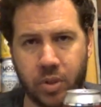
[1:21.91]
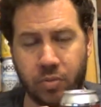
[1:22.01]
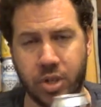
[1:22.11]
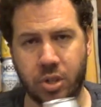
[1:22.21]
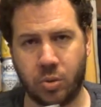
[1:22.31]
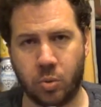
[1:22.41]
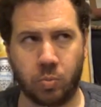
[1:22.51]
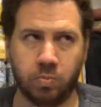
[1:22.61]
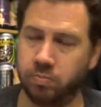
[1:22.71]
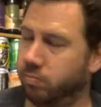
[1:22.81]
original
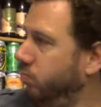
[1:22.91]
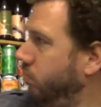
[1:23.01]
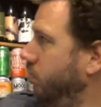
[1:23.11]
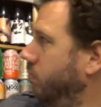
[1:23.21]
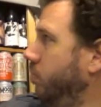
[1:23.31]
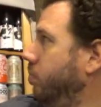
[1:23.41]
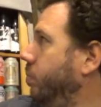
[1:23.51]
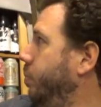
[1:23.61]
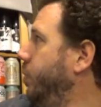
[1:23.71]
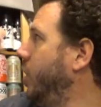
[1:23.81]

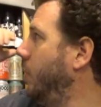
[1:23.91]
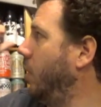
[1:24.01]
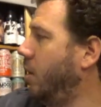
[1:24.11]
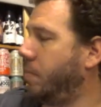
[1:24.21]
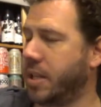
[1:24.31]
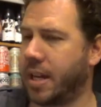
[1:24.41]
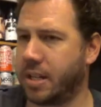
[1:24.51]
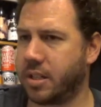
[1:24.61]
double IPA